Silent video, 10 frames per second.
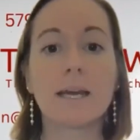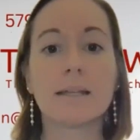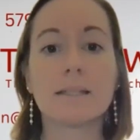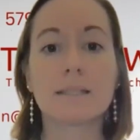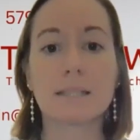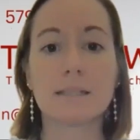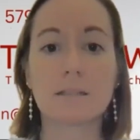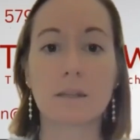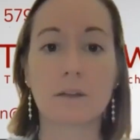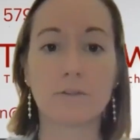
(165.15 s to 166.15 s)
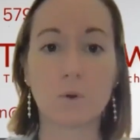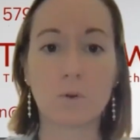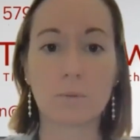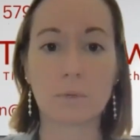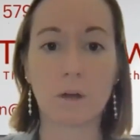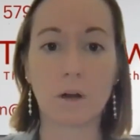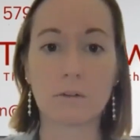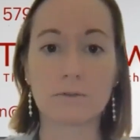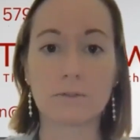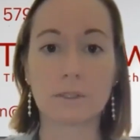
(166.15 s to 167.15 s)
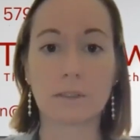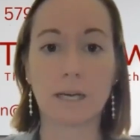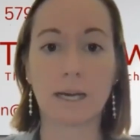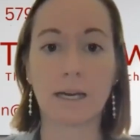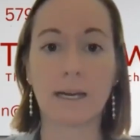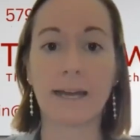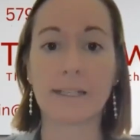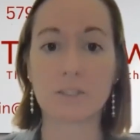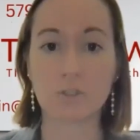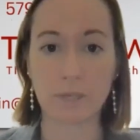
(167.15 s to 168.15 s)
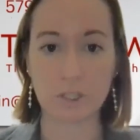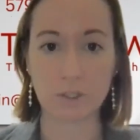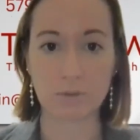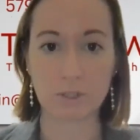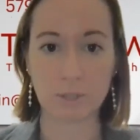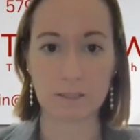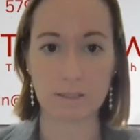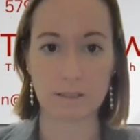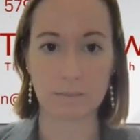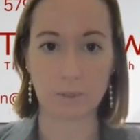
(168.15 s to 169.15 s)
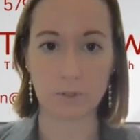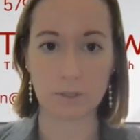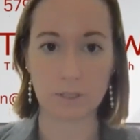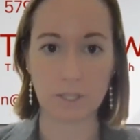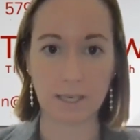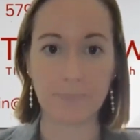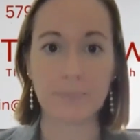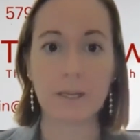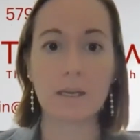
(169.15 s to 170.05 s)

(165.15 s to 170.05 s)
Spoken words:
This is the form of a discretionary trust most of the time.